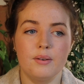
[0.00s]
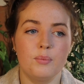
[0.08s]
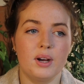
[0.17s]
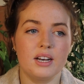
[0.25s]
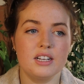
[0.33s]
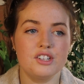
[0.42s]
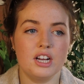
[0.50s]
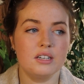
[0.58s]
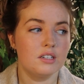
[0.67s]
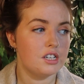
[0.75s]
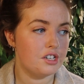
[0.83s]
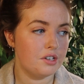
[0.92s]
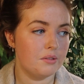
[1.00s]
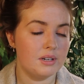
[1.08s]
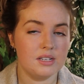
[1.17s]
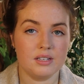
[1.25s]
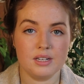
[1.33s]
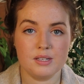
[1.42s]
what I generally do
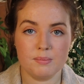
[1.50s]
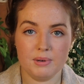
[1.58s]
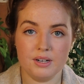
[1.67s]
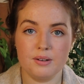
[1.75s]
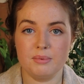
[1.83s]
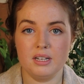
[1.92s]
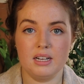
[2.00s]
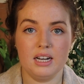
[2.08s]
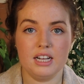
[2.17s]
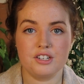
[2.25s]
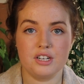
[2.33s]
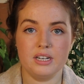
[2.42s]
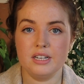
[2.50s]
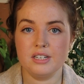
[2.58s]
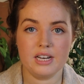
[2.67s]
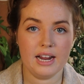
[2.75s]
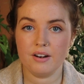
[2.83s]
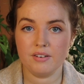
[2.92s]
is I split up the collection
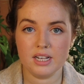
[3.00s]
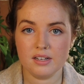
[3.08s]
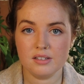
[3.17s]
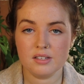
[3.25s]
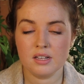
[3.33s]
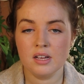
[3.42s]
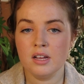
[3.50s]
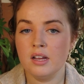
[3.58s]
into areas,